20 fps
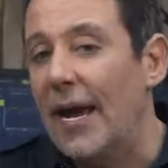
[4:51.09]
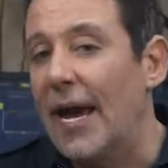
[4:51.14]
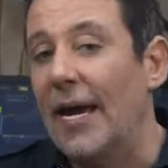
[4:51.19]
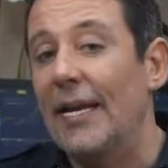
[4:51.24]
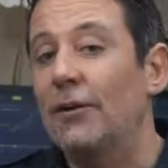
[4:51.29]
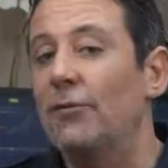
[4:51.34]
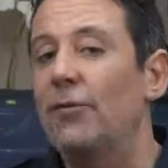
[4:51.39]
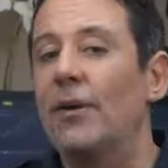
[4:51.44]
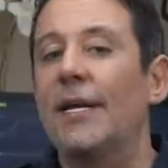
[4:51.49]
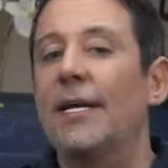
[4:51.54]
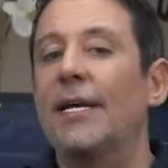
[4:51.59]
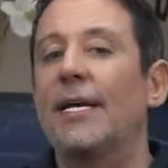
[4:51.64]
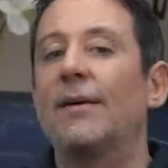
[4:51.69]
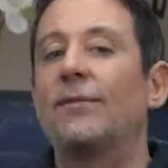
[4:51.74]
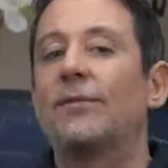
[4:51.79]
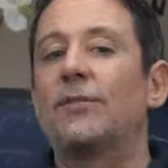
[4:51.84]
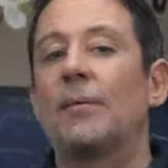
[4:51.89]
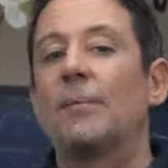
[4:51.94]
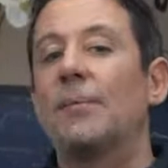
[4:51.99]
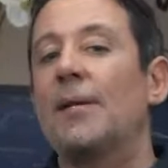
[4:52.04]
and it really
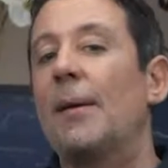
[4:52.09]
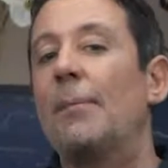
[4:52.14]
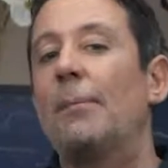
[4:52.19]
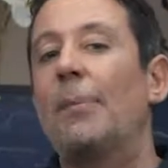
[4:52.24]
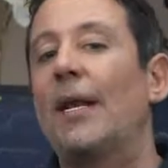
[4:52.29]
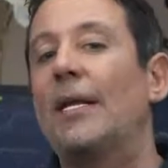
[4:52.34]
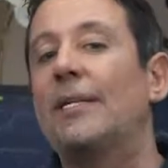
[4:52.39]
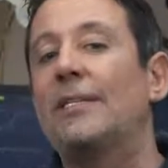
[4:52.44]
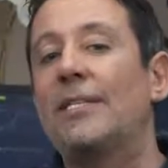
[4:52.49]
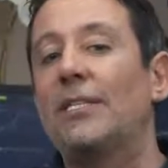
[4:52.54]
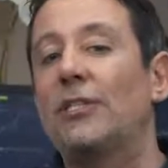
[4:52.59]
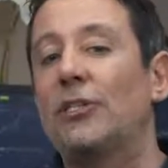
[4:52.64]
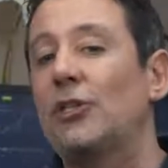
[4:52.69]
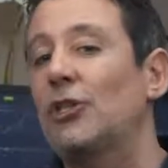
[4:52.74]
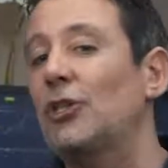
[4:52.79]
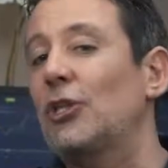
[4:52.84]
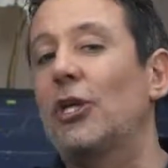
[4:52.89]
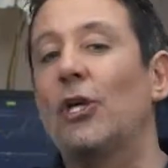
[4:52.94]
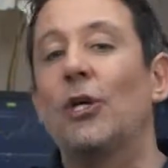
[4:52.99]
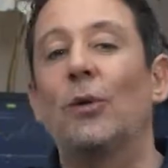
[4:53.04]
gives them the ability to
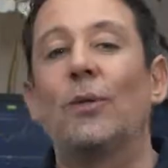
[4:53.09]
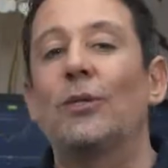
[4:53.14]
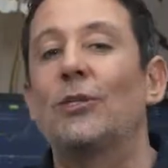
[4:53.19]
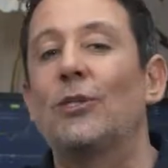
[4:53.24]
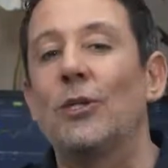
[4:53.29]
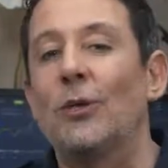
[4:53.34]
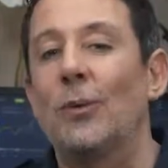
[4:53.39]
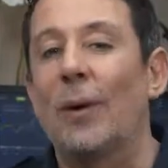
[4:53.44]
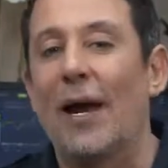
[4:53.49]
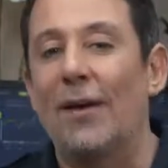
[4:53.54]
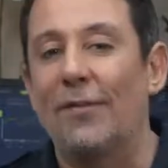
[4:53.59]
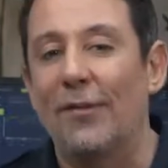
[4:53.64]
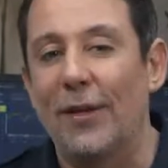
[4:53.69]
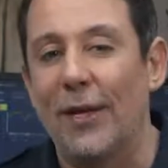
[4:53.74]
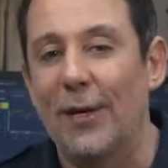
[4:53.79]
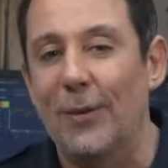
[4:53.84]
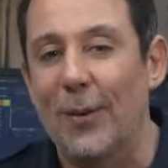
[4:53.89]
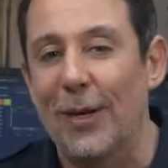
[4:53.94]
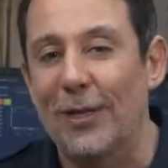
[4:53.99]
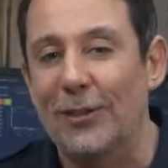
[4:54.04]
skew and do whatever
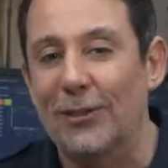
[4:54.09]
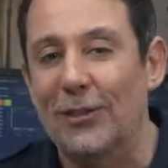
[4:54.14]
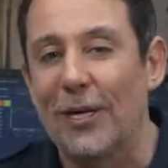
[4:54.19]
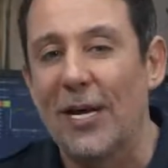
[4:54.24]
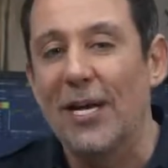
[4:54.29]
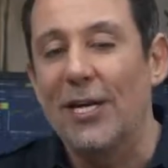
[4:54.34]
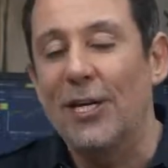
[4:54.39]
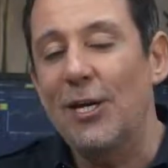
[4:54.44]
they wish.